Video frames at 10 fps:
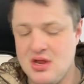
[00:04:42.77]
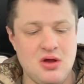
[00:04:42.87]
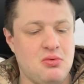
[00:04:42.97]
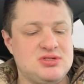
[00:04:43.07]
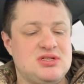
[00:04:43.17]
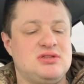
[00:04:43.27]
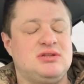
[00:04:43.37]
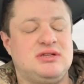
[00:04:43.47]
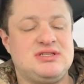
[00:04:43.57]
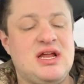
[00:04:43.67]
It wasn't,
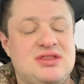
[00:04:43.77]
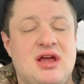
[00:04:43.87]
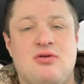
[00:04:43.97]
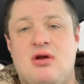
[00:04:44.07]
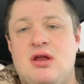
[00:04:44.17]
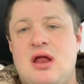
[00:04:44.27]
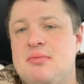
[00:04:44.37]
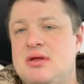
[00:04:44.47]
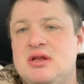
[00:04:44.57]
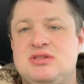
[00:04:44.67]
it's not that great.
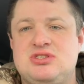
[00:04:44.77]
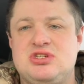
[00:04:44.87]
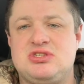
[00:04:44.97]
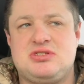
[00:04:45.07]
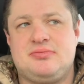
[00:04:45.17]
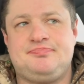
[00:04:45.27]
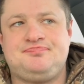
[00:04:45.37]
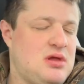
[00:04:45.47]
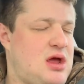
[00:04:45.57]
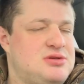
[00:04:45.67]
I mean, it's just,
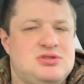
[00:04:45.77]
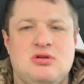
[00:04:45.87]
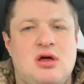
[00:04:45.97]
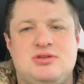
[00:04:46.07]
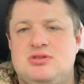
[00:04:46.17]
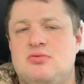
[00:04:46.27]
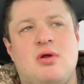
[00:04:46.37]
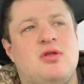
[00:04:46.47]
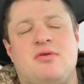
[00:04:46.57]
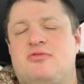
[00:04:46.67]
I still, I'd still
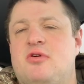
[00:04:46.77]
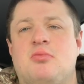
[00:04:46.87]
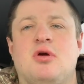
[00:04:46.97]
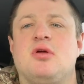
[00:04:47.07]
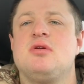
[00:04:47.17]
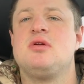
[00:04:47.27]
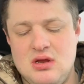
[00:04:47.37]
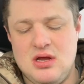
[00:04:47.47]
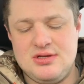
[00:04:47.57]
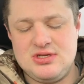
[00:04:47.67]
rather have Subway.
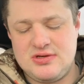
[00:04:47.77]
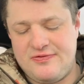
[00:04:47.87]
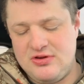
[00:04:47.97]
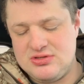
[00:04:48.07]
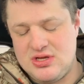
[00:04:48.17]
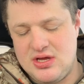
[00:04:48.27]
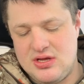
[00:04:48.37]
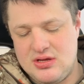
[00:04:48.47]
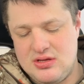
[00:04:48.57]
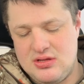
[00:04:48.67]
It just feels like
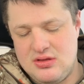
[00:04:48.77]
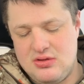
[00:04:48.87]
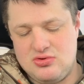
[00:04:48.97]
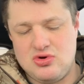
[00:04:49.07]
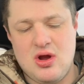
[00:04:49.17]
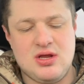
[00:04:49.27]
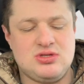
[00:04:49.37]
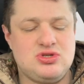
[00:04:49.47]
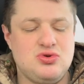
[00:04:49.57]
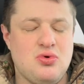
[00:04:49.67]
they're trying
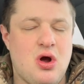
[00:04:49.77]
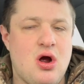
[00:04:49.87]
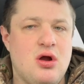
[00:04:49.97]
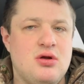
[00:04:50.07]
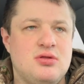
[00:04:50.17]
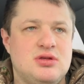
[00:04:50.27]
too hard.